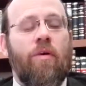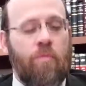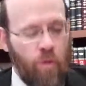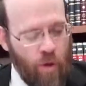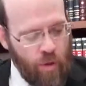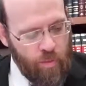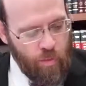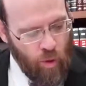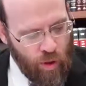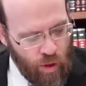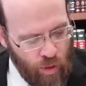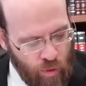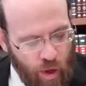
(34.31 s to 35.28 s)
more
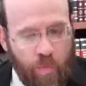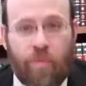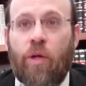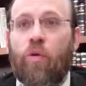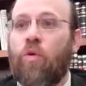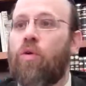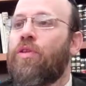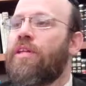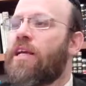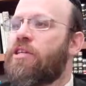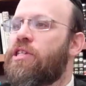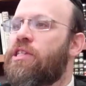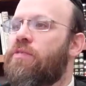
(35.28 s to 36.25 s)
corrupt than all the
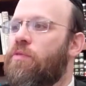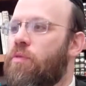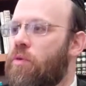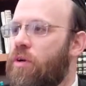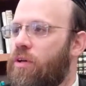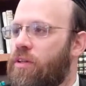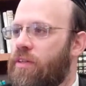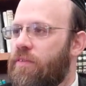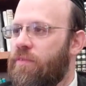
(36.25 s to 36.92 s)
nations of the world.